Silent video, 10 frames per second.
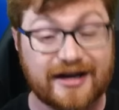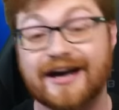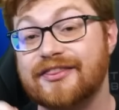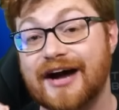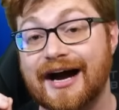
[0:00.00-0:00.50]

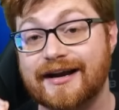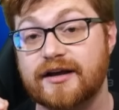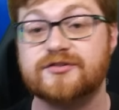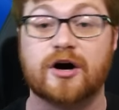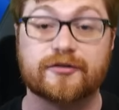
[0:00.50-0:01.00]
And that
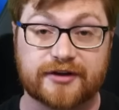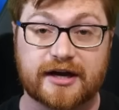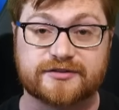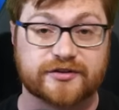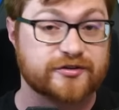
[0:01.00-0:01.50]
is all
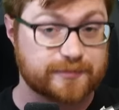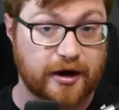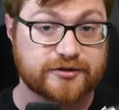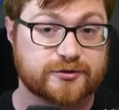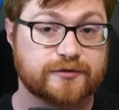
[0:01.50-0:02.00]
thanks to the
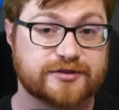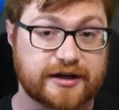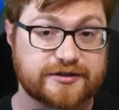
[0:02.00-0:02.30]
sponsor of today's